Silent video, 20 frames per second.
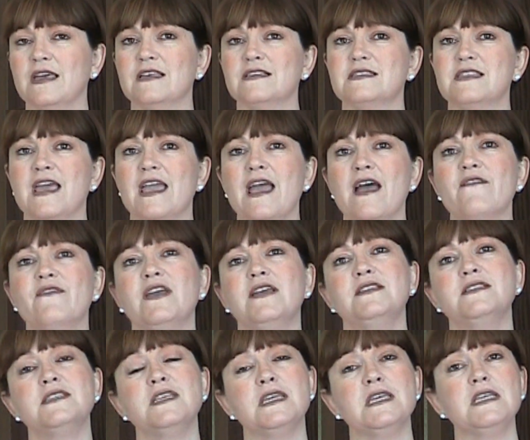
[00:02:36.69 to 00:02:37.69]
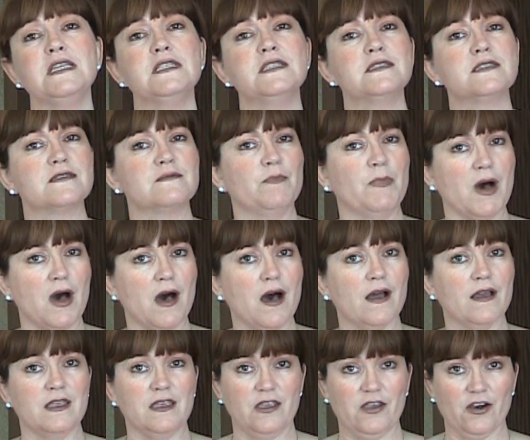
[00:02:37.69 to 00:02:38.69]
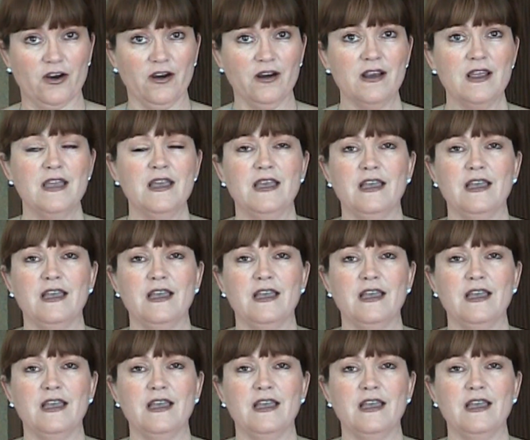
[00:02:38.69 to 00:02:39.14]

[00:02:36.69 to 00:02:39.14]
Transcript: is they have a teen spa here.